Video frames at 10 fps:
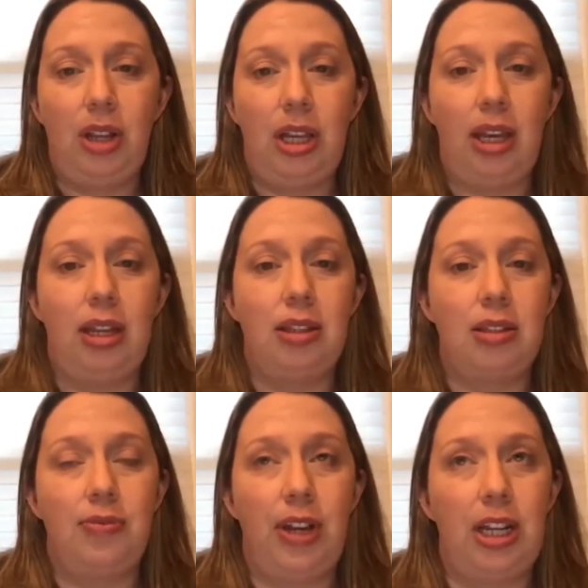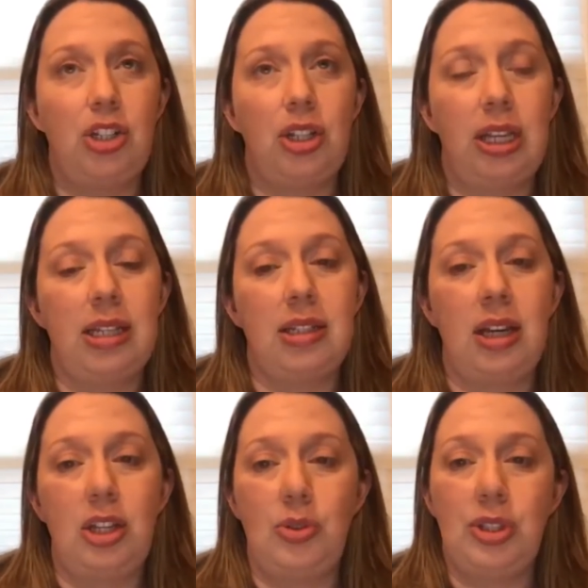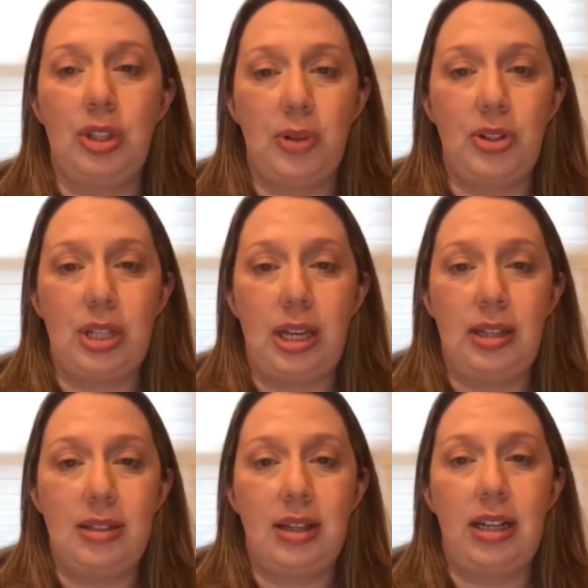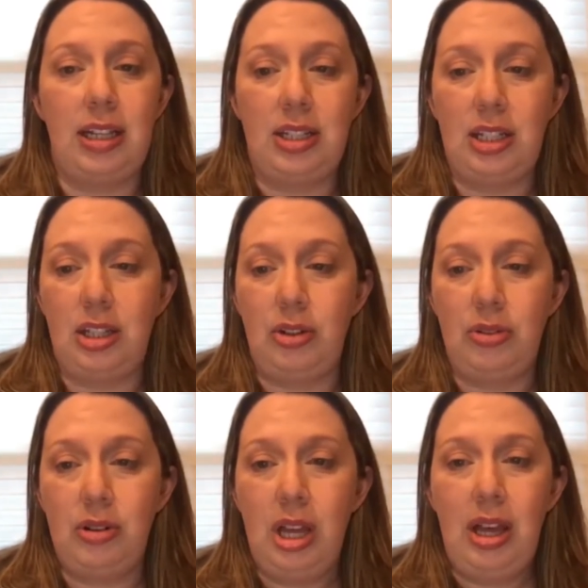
Again, it's financialaid.ucmerced.edu,